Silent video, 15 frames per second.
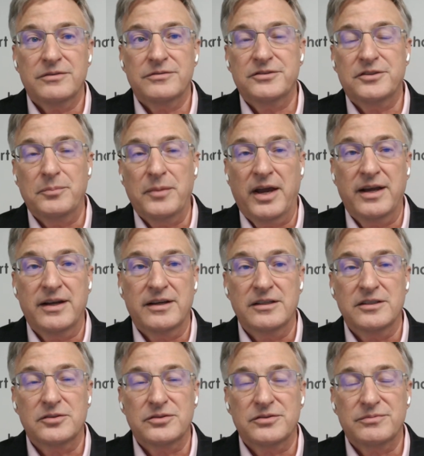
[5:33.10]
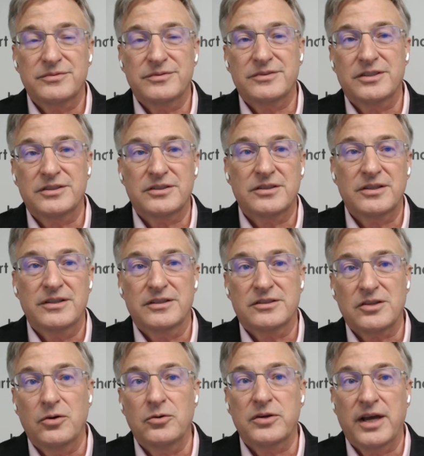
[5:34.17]
demand is just, it's
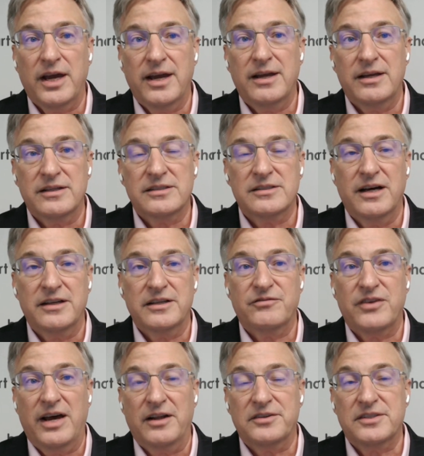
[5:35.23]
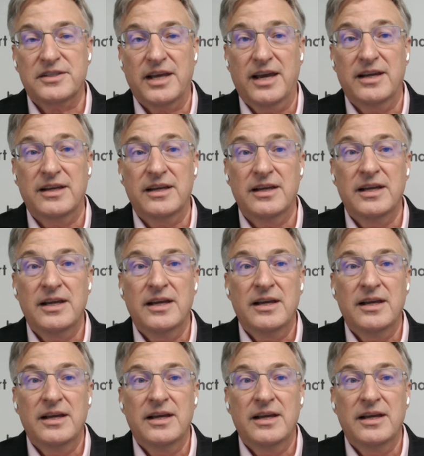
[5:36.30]
okay. It's not outstanding.